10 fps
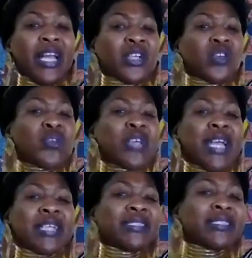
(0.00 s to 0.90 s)

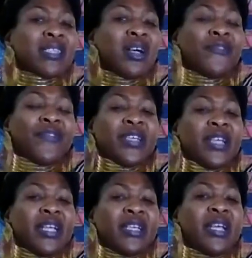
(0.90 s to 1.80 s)
creating stuff and
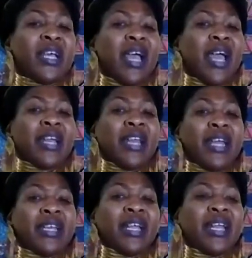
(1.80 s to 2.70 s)

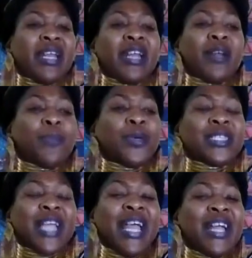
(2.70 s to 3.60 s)
they don't put
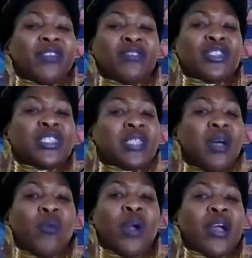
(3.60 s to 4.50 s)
that energy
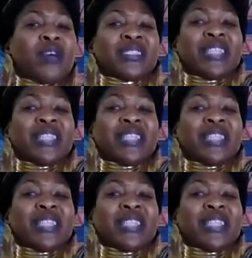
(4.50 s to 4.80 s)
somewhere else.